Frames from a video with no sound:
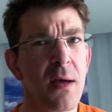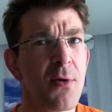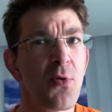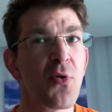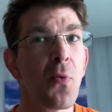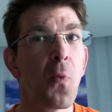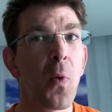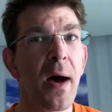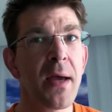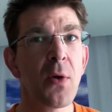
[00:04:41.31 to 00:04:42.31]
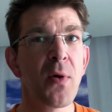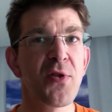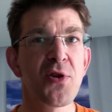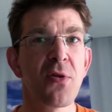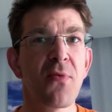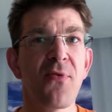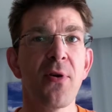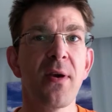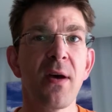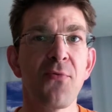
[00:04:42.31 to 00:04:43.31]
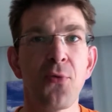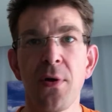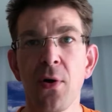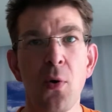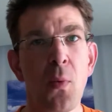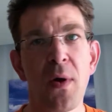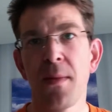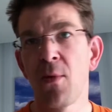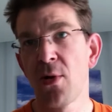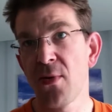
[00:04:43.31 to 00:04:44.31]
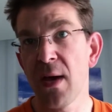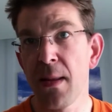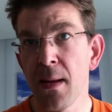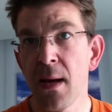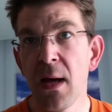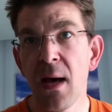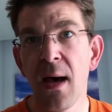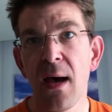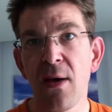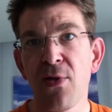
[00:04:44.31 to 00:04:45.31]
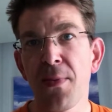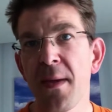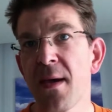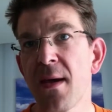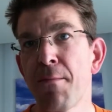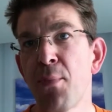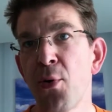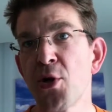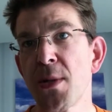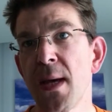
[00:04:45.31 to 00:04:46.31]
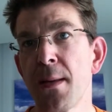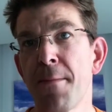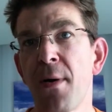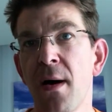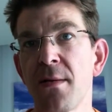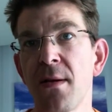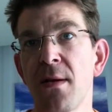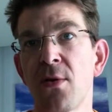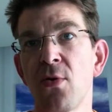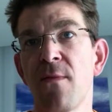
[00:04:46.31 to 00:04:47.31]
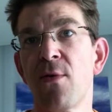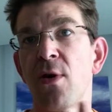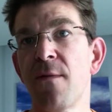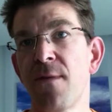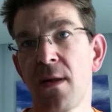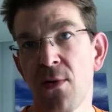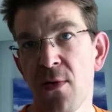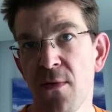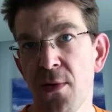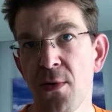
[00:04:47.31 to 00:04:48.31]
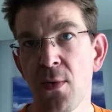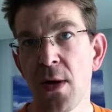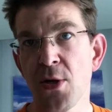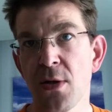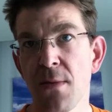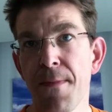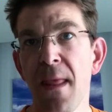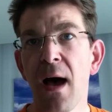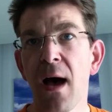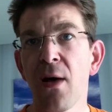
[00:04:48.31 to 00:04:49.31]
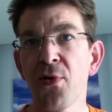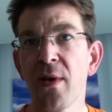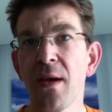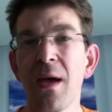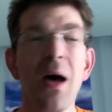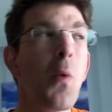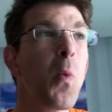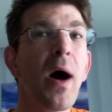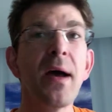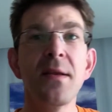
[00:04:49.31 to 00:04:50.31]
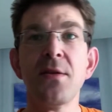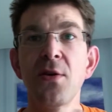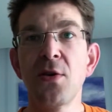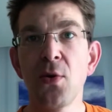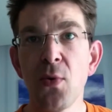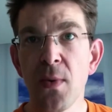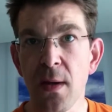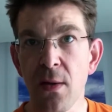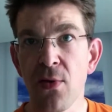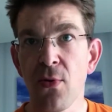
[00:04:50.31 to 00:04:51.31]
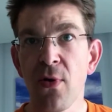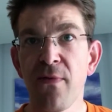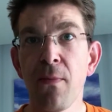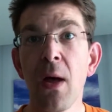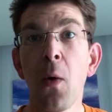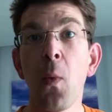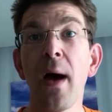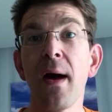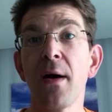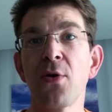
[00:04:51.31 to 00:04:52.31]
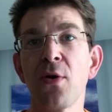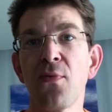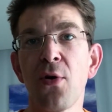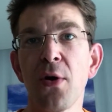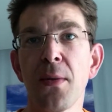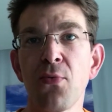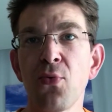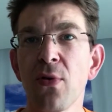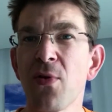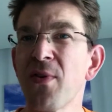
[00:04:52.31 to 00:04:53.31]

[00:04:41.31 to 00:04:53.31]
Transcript: Use why questions very carefully or avoid them altogether, as they can push the other party into a very defensive situation. Asking, why did you do this? Or even, why are you not following the rules?